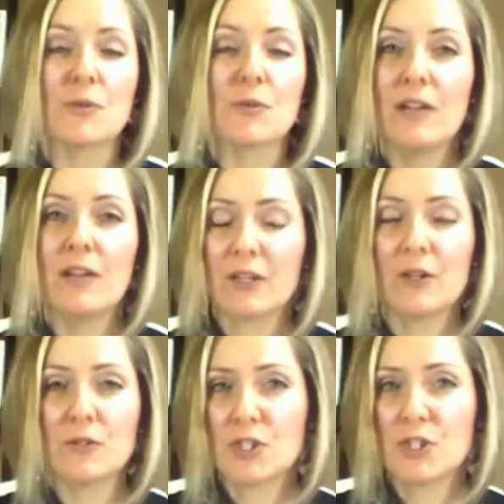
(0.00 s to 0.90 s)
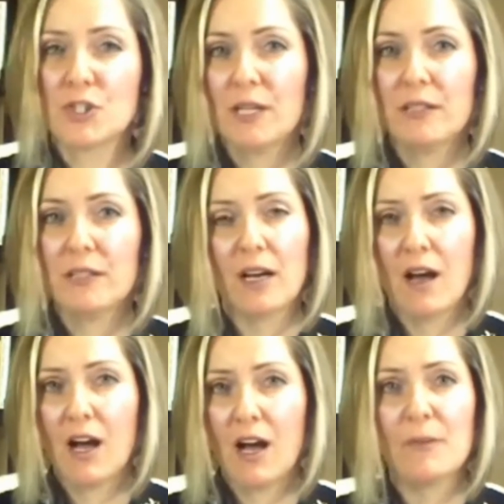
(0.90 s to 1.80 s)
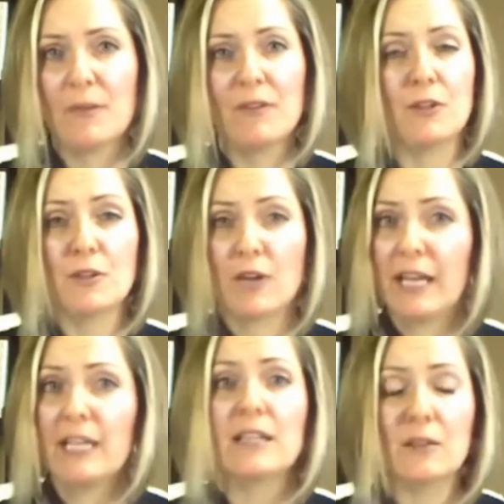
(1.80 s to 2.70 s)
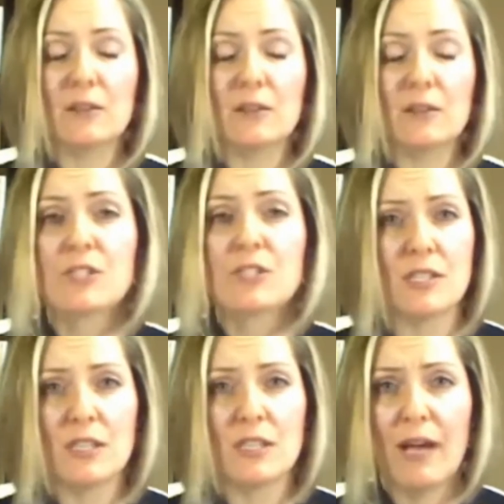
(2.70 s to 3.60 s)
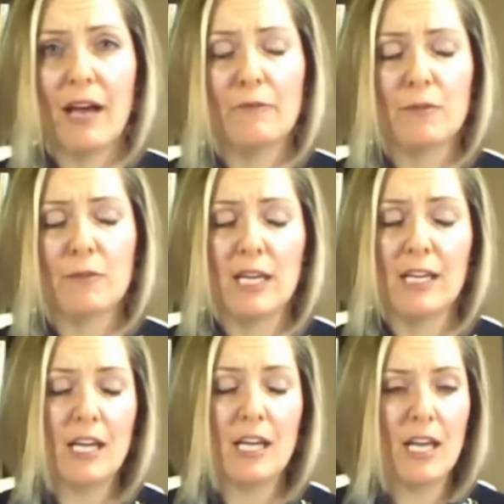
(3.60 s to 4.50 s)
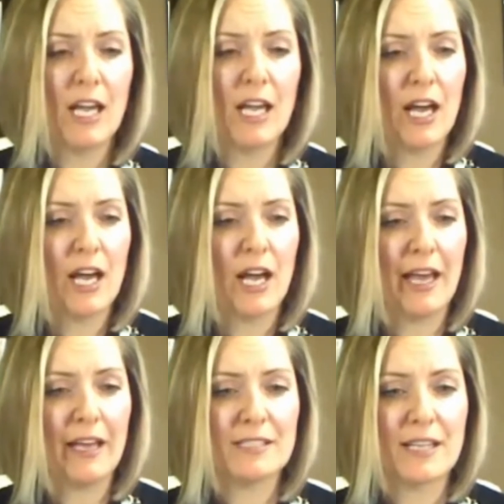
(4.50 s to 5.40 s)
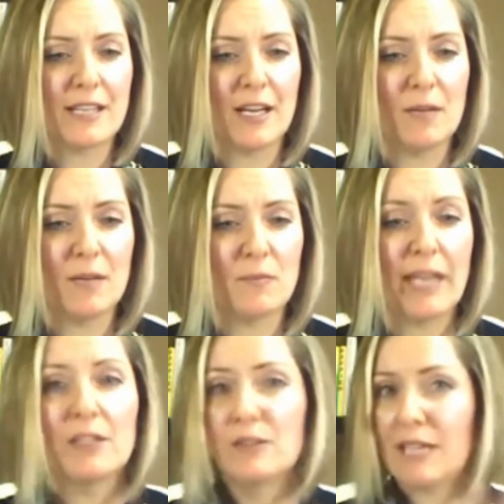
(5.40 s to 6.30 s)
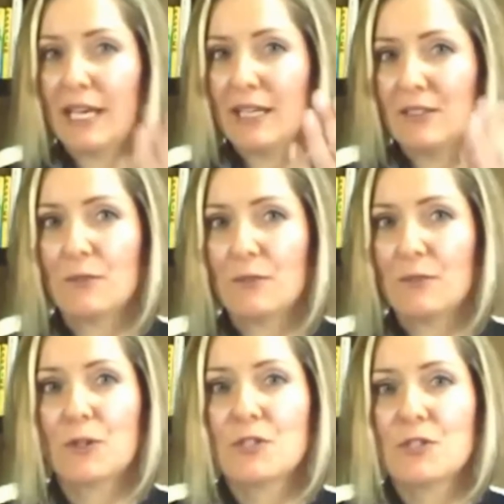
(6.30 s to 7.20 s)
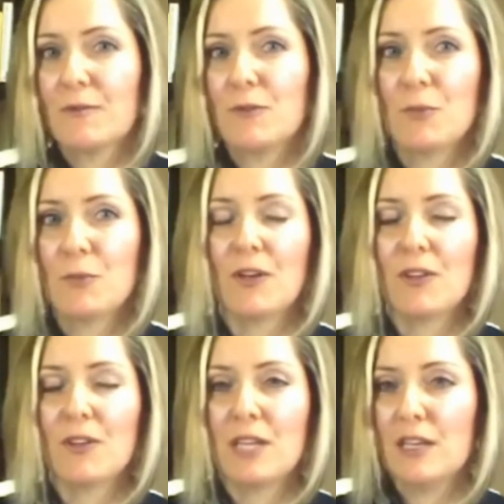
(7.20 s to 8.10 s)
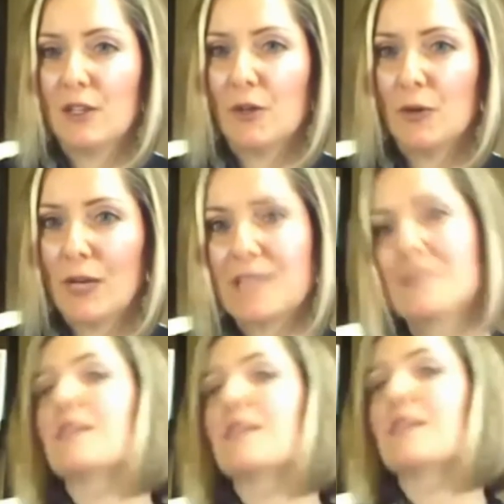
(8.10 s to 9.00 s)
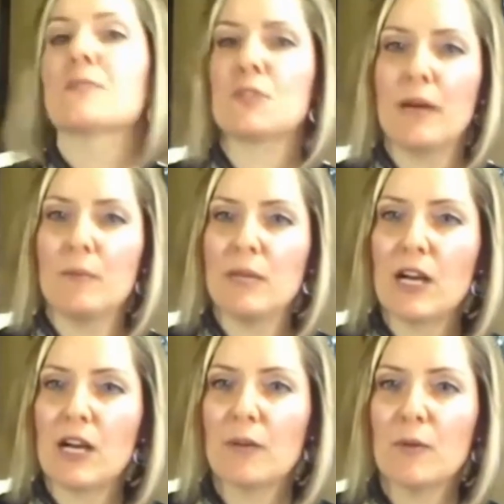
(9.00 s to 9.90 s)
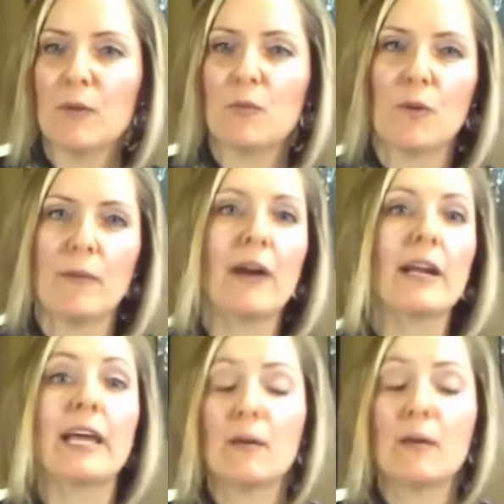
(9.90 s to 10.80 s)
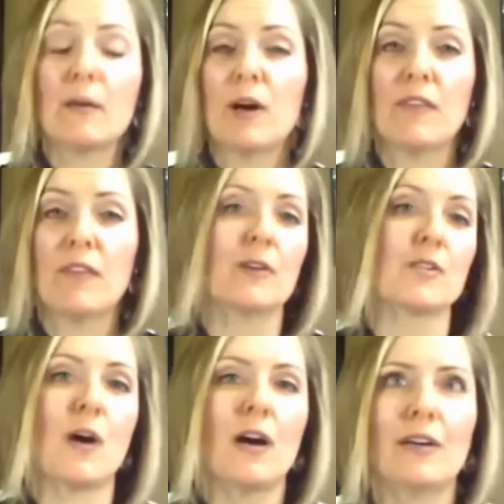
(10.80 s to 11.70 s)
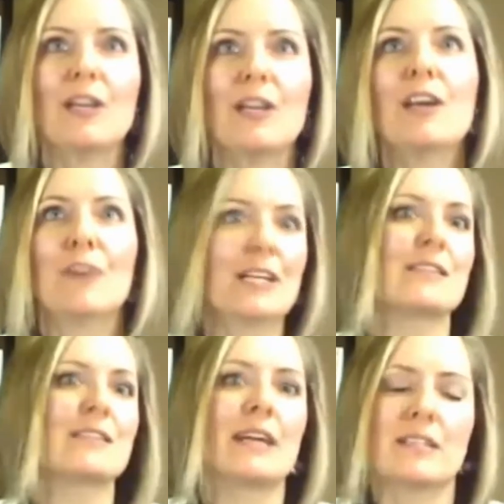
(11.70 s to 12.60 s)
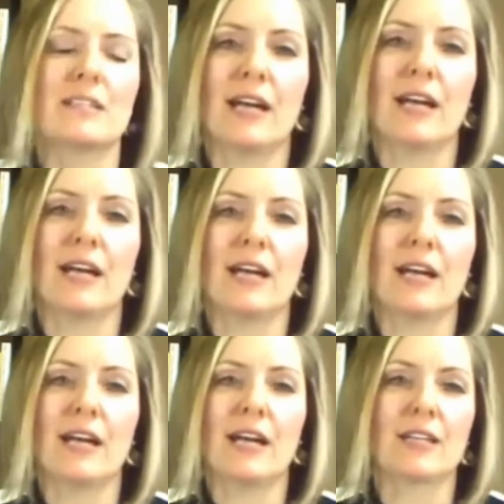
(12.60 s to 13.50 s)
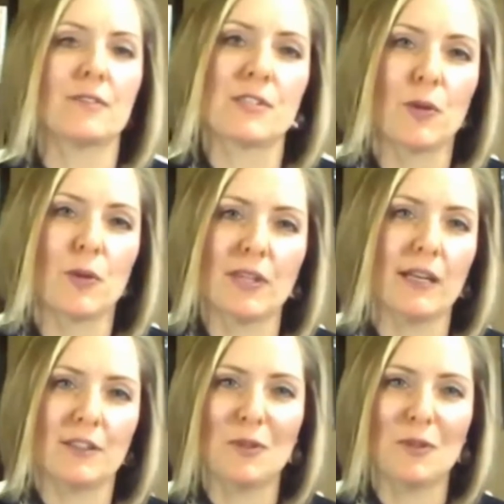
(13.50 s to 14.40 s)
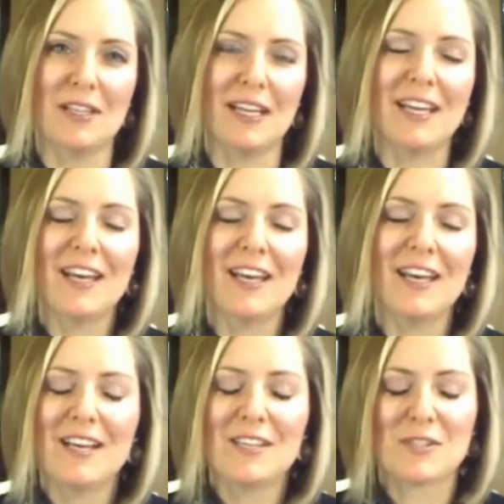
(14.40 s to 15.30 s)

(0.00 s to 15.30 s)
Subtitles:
joelle@coachjoelle.com, if there are any questions that you have for me. And of course, if you're part of the Oasis, which Matt may talk a bit more about, I am on there as well, and very excited to actively support that community.